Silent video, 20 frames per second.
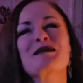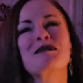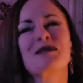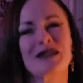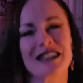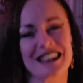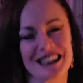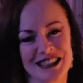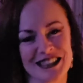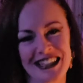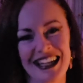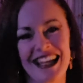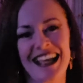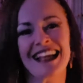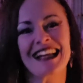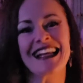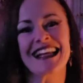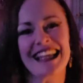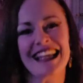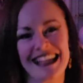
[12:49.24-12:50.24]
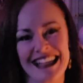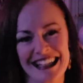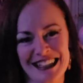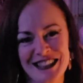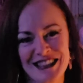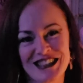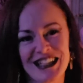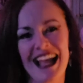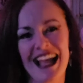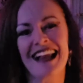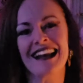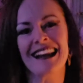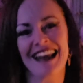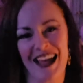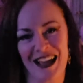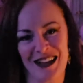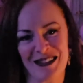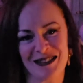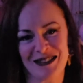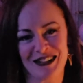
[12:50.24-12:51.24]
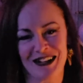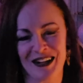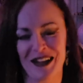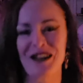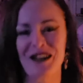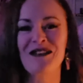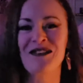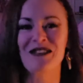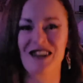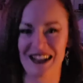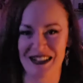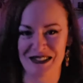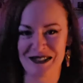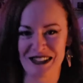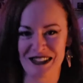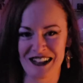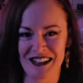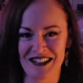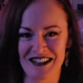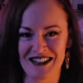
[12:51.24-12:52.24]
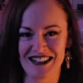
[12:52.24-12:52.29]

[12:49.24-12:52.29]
We appreciate each and every one of you.